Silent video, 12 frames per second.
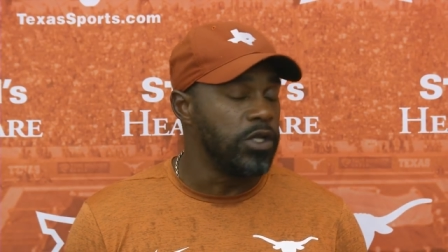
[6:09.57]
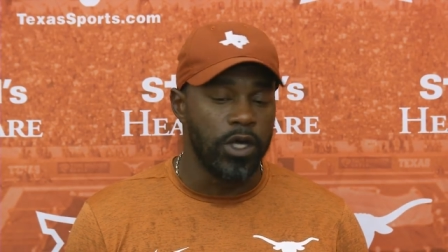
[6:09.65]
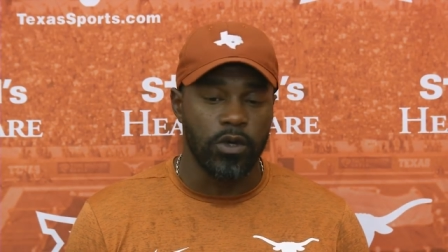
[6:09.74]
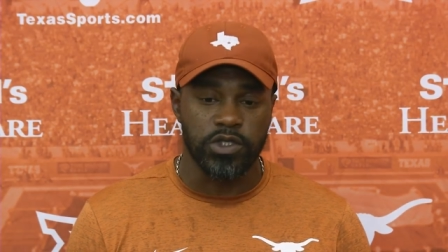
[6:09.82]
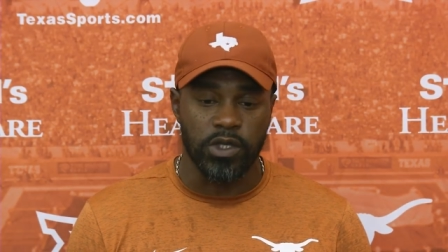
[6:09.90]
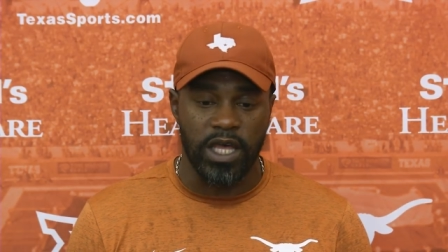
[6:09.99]
you
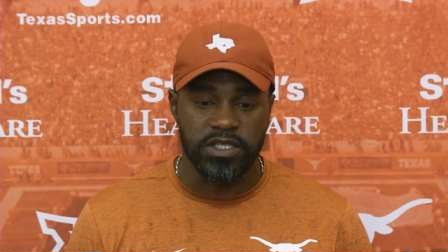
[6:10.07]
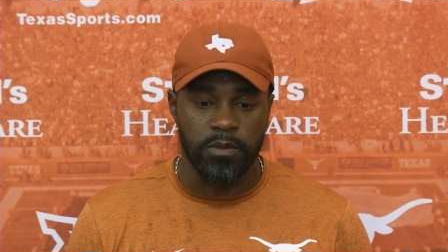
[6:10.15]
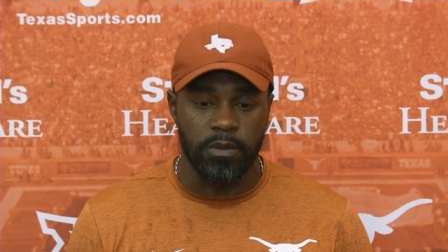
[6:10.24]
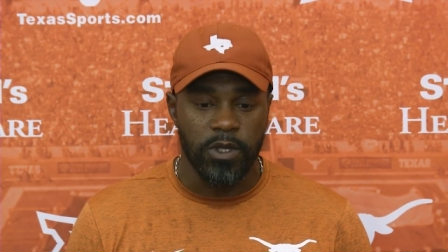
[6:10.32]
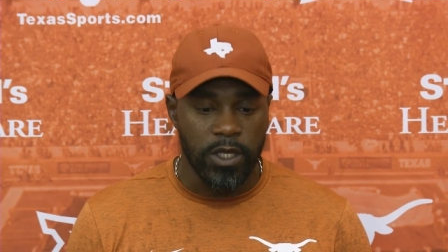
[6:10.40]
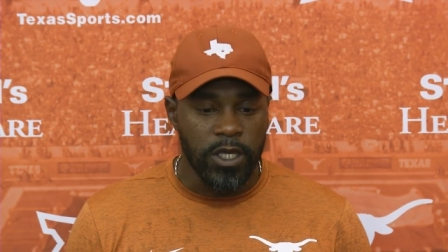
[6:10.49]
know. So that's a
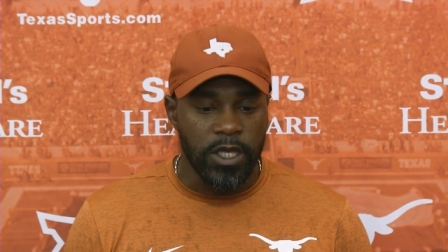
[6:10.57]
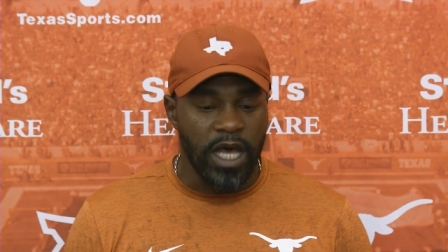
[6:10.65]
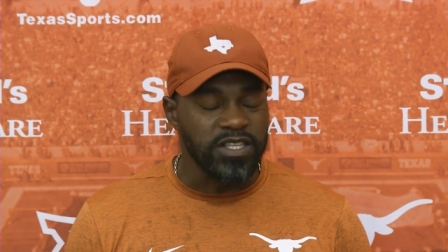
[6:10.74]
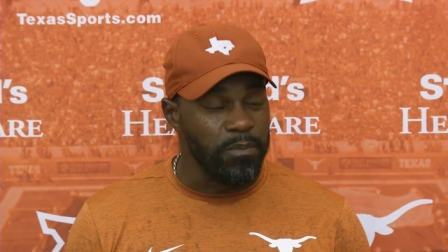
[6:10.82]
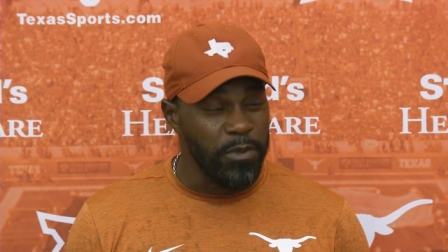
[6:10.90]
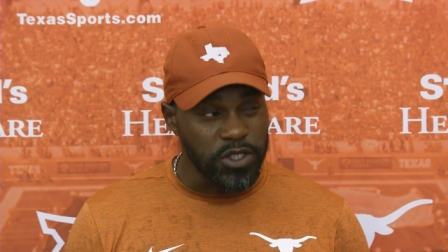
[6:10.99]

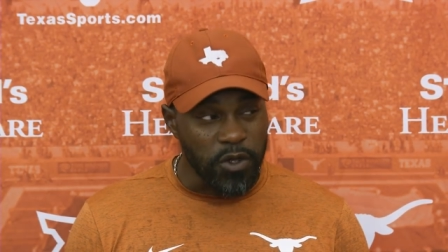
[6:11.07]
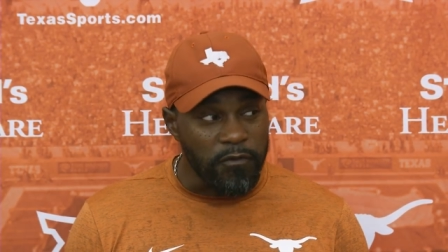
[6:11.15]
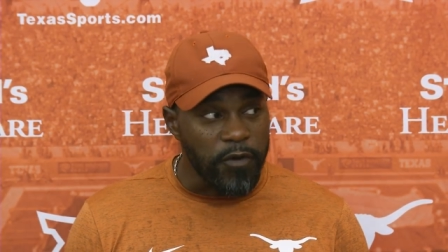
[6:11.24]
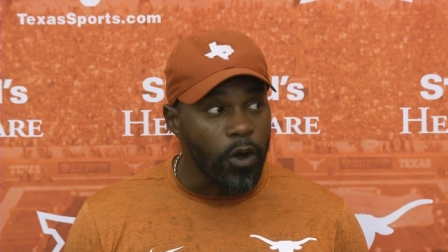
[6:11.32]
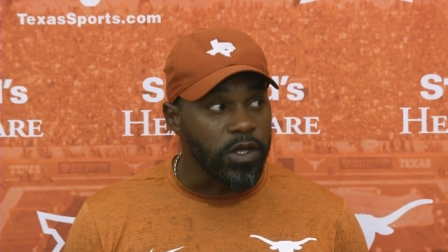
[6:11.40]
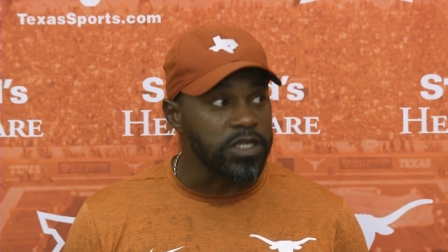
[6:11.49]
mental
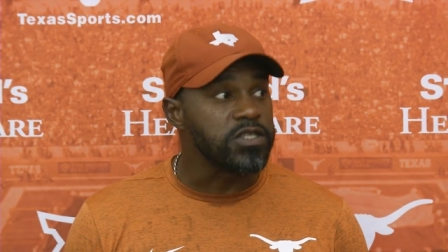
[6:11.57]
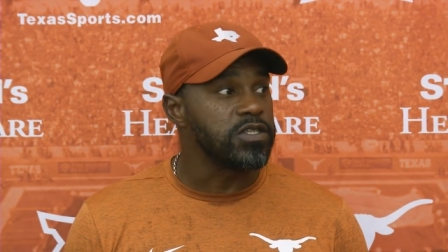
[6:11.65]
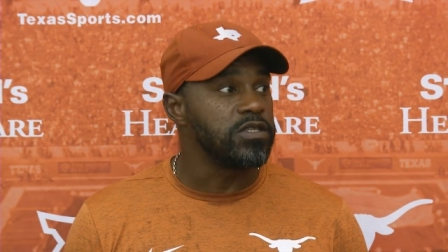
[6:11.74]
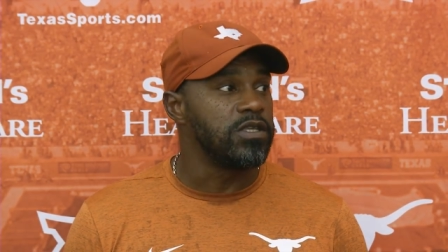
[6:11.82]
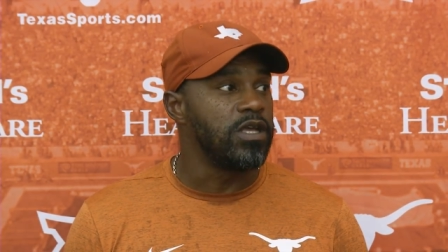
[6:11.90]
focus.